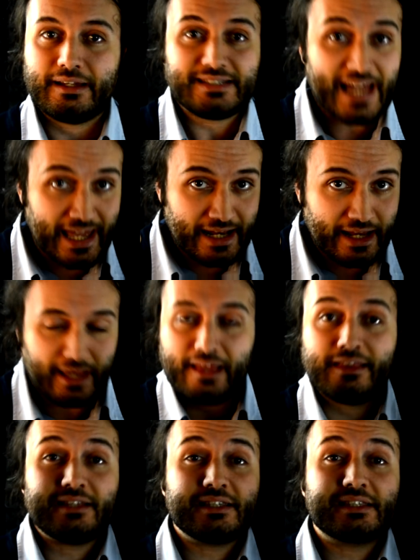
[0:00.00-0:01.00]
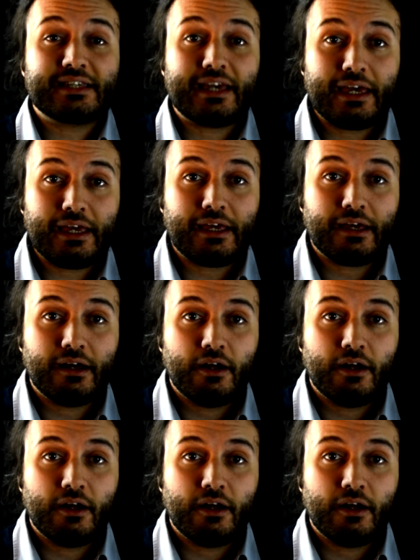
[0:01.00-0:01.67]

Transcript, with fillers: Daily. This is key.